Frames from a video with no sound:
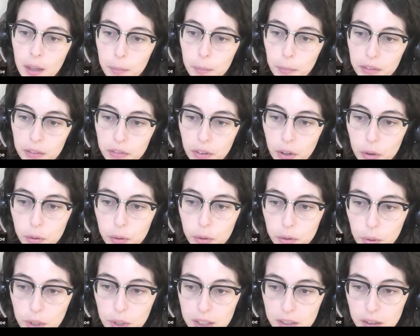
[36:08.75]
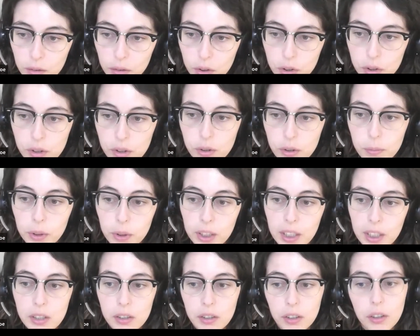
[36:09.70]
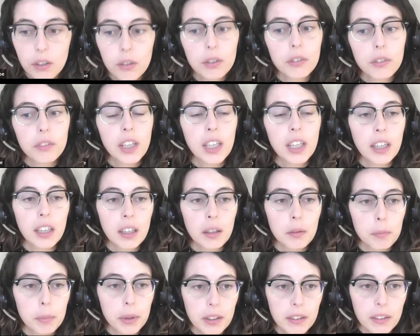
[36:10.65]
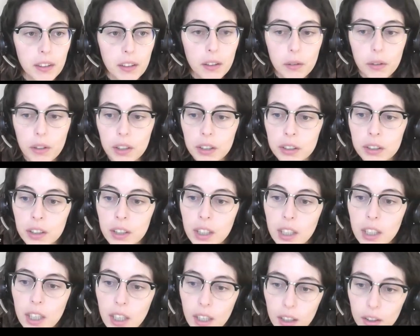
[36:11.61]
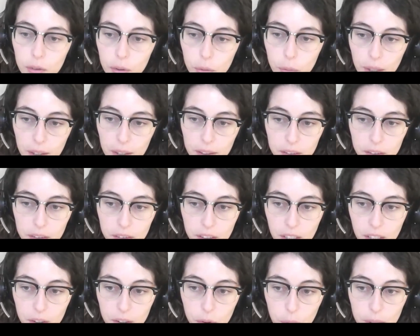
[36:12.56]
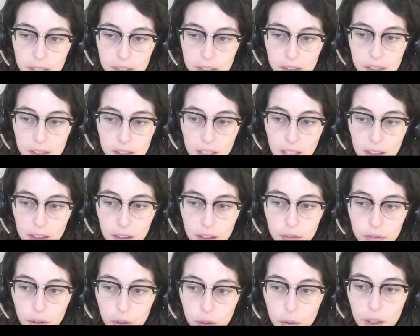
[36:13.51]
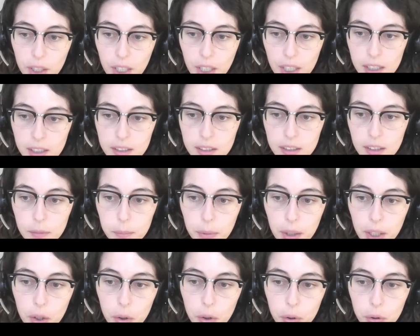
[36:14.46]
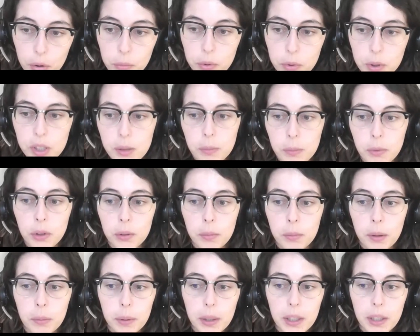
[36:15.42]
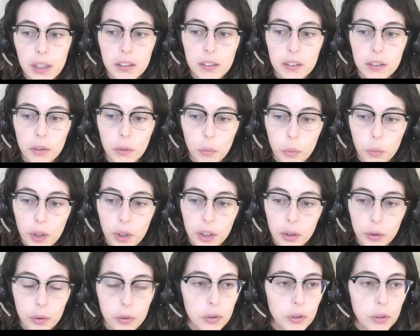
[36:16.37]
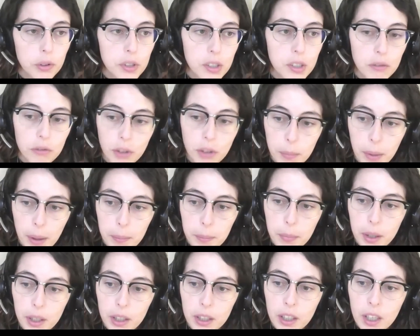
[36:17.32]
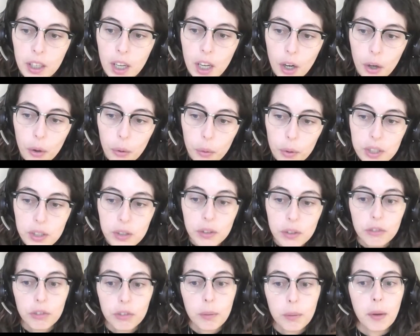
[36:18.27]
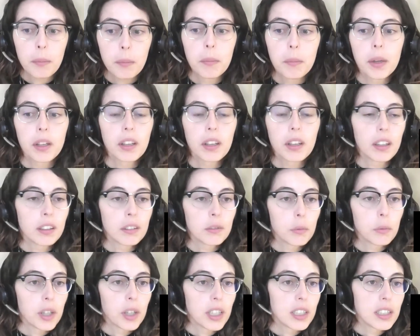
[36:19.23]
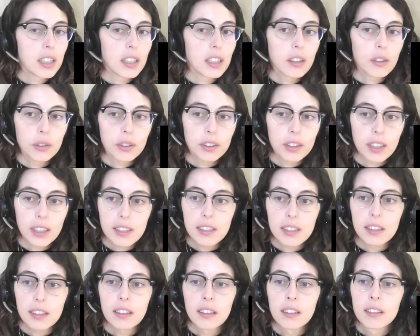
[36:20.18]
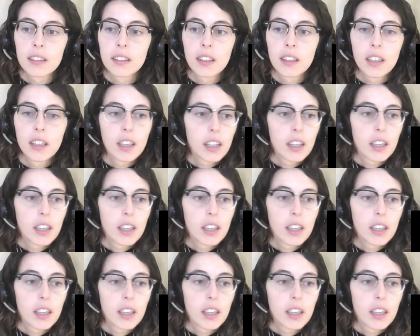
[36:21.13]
My follow-up question touches upon historical thinking in particular. To what degree are questions like the following asked? By whom was the monument built? Who does it remember? Who is not remembered? And why is it contested?